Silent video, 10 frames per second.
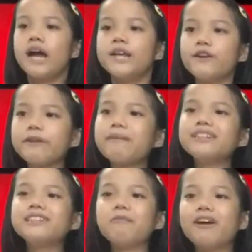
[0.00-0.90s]
You can buy
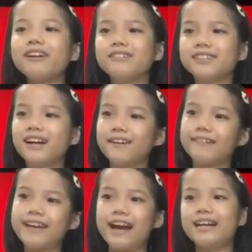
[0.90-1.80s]
someone who is
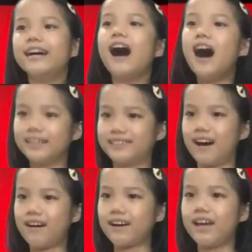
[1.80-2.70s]
hungry a hot
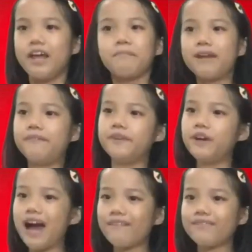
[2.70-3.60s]
dog, but if you
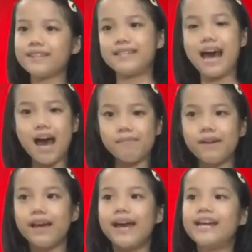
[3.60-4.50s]
have the time,
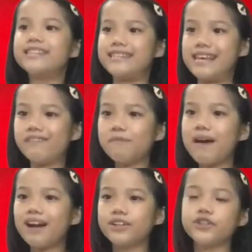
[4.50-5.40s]
it's even
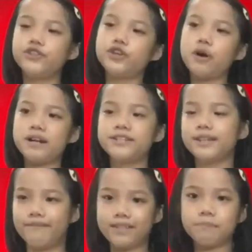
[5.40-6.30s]
better to do a
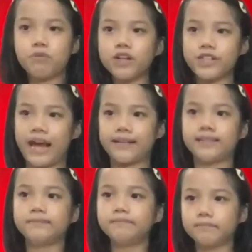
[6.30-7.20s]
service project.
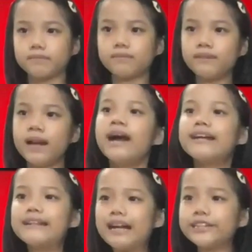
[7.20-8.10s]

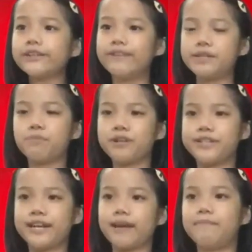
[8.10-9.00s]
Our service
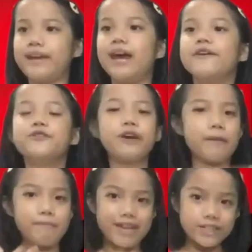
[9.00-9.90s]
project can be doing
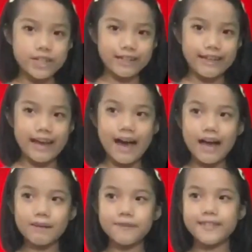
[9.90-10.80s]
beach
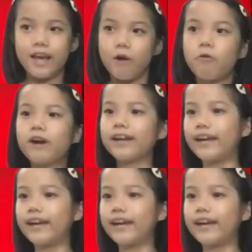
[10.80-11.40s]
cleanups, working